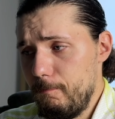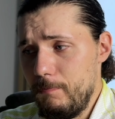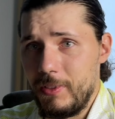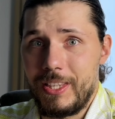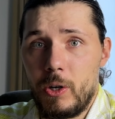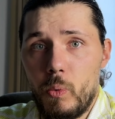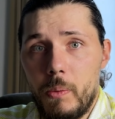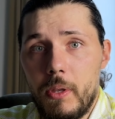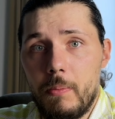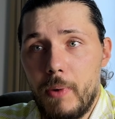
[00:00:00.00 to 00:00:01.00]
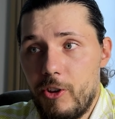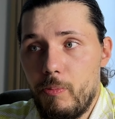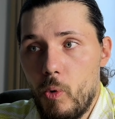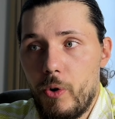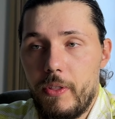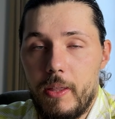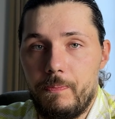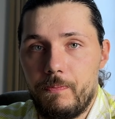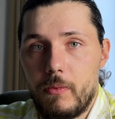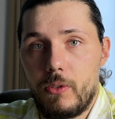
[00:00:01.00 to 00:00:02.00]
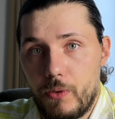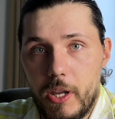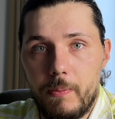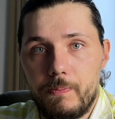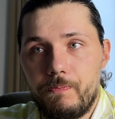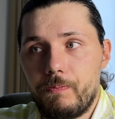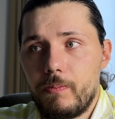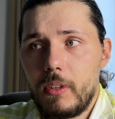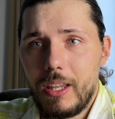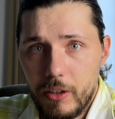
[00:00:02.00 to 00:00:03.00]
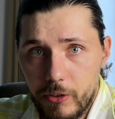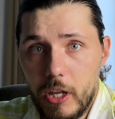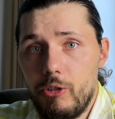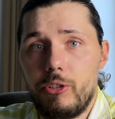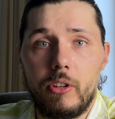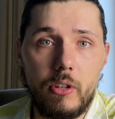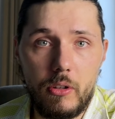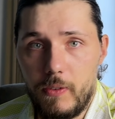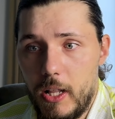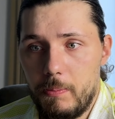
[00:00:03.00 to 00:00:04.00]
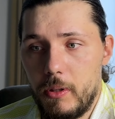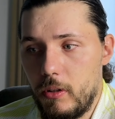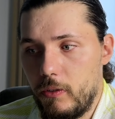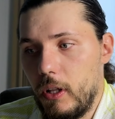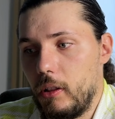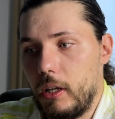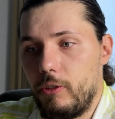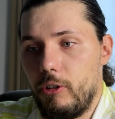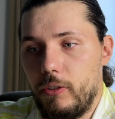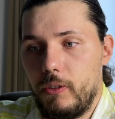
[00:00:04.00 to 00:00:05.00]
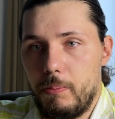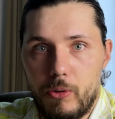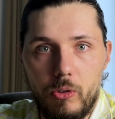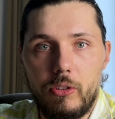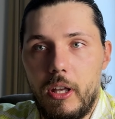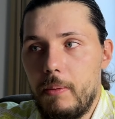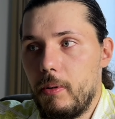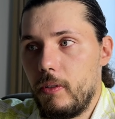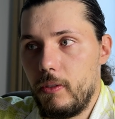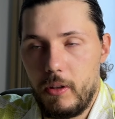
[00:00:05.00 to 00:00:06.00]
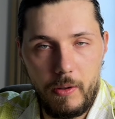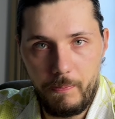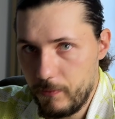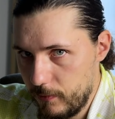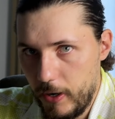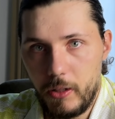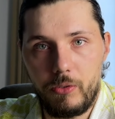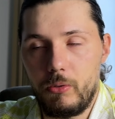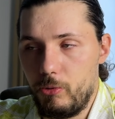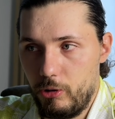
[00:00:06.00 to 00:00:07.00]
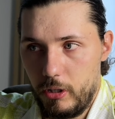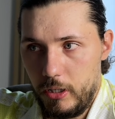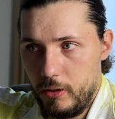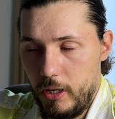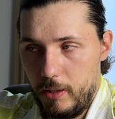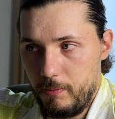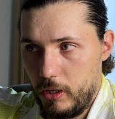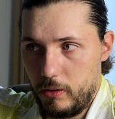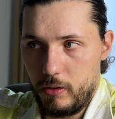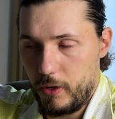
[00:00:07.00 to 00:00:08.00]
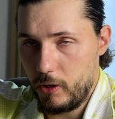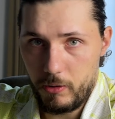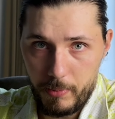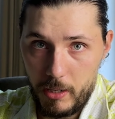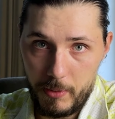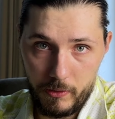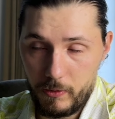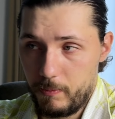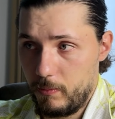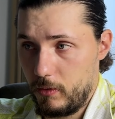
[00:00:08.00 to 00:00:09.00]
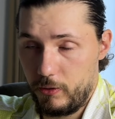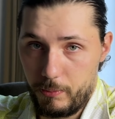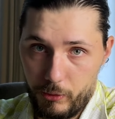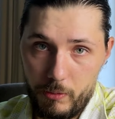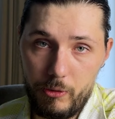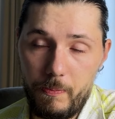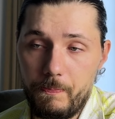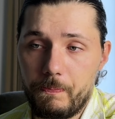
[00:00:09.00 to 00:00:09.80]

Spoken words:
there will be much more than 3 stages in the development. It's not like just the prototype, the final solution, and then like the recurring payments, the subscription.